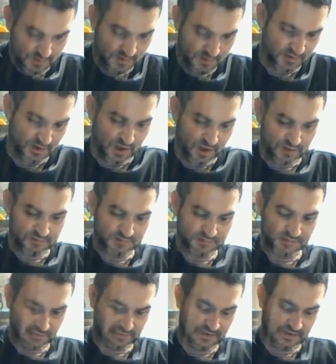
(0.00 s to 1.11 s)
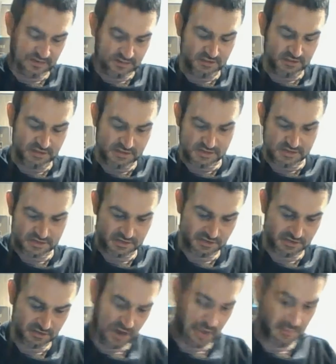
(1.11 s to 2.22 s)
And then also at the end of the
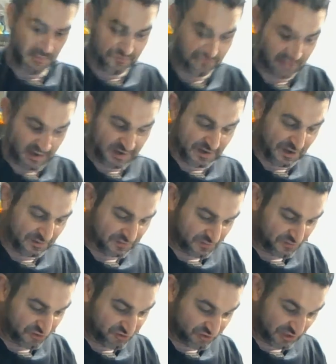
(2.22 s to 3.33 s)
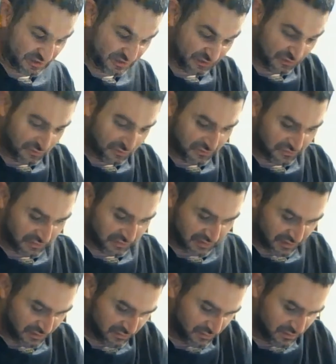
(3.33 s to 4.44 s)
year, I'll be flying out to Virginia to do a
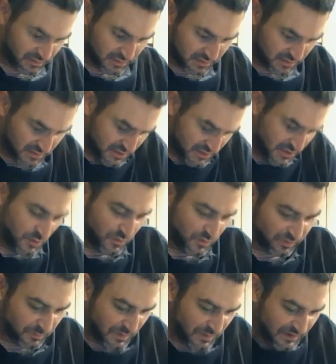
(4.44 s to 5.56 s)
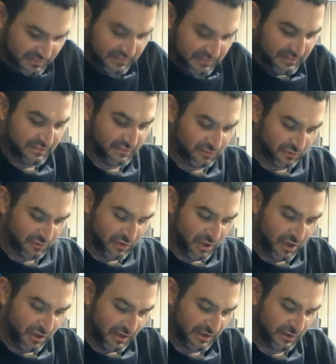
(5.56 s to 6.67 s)
video with my
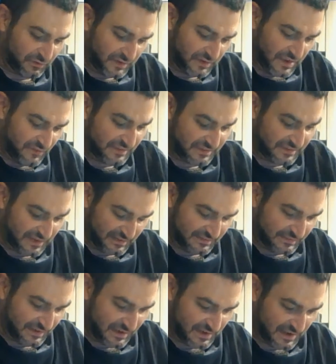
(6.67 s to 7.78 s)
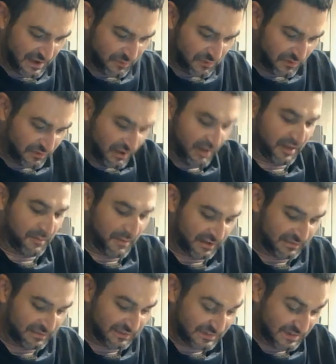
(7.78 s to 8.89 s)
sister-in-law. I don't really have a date set yet. We were talking about it
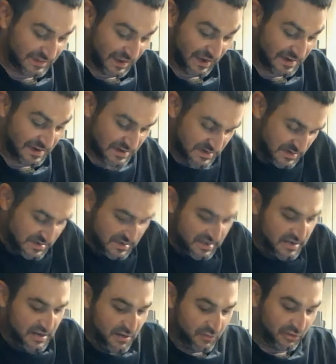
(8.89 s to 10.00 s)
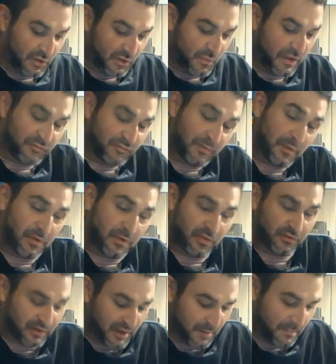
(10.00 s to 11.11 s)
today. We're gonna wait for my brother
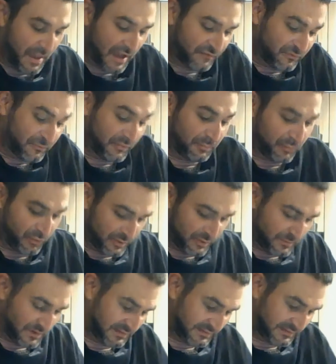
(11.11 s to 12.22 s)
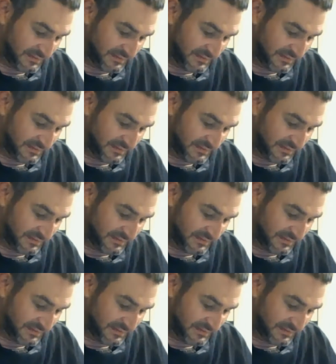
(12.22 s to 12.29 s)
to come back from deployment,